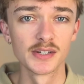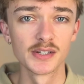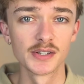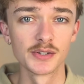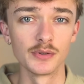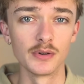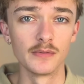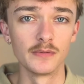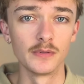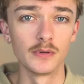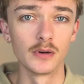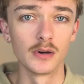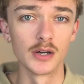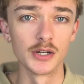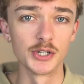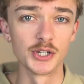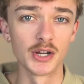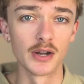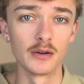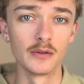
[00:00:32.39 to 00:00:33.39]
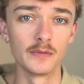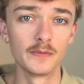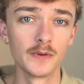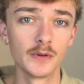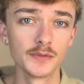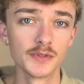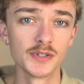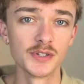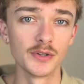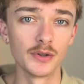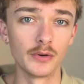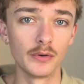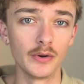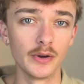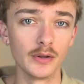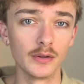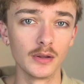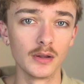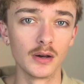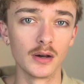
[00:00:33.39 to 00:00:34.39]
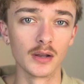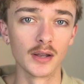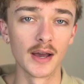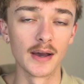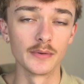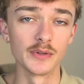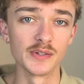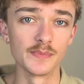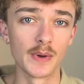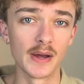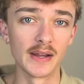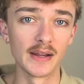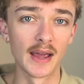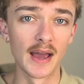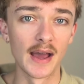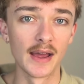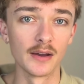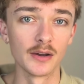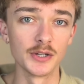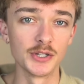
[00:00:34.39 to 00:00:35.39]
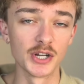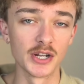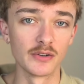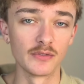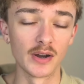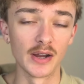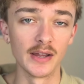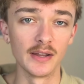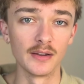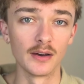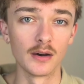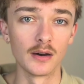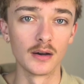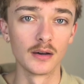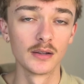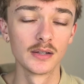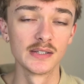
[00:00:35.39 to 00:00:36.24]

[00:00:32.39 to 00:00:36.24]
so I thought I'd share a full tutorial on how to make AI generated art